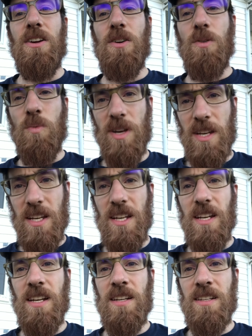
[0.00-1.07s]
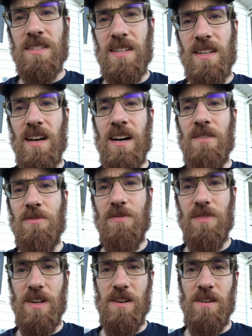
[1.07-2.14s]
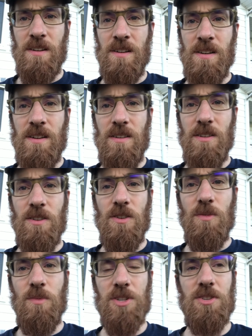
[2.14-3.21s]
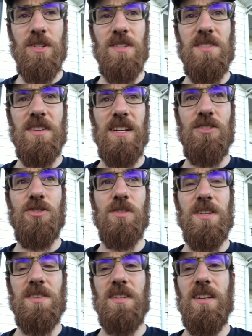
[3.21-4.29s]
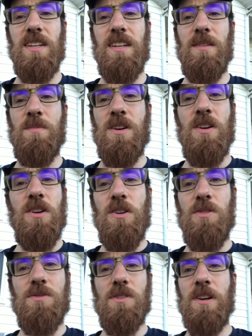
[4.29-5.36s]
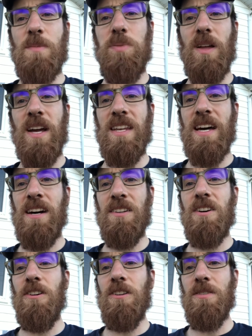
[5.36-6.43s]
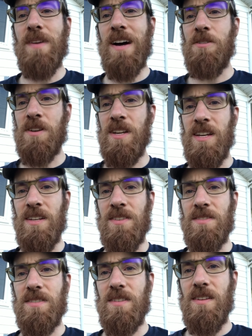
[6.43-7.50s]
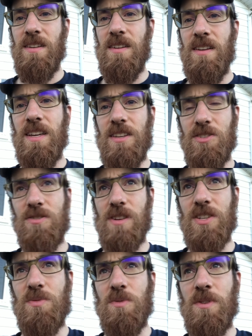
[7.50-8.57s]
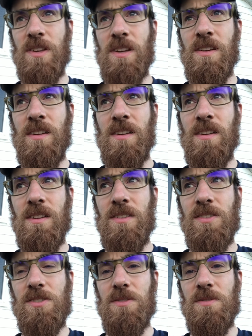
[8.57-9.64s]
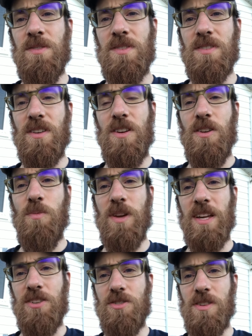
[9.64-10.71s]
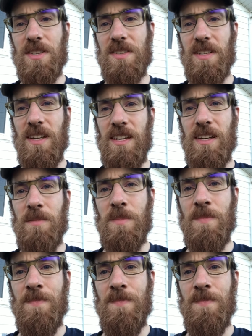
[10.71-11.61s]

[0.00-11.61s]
We need to not fear. We should instead trust in him who's already planned out all of our days. He is trustworthy, students. We can trust in him.